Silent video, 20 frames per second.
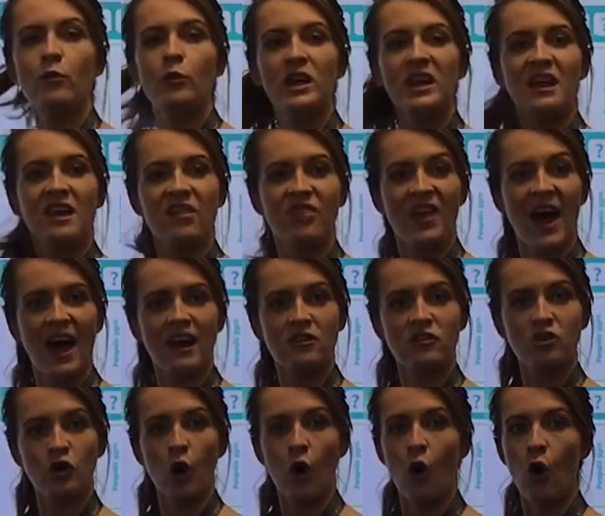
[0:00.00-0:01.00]
need that
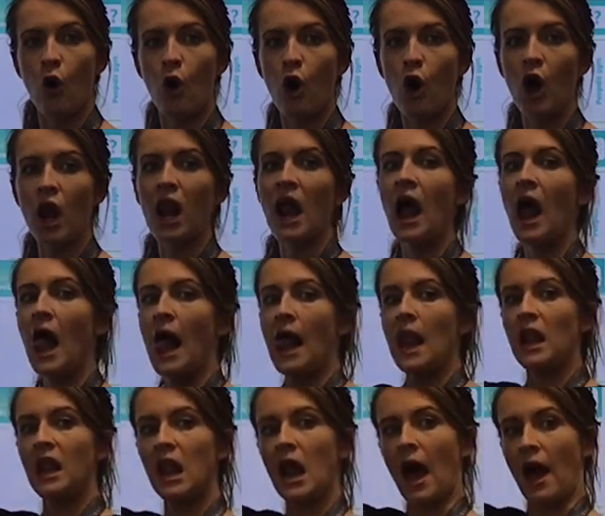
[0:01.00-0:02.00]
tall
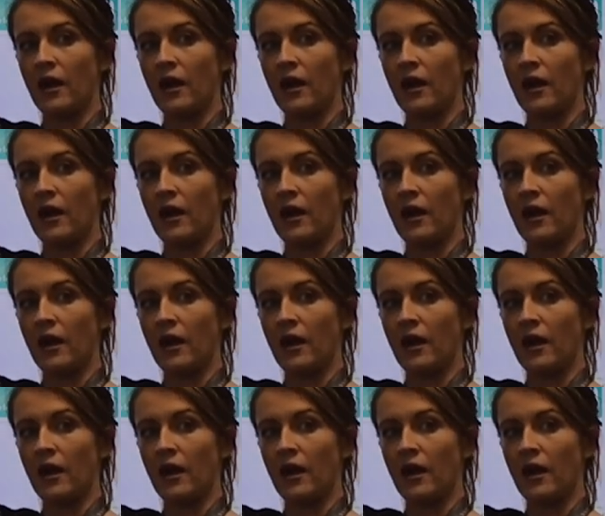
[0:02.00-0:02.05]
L,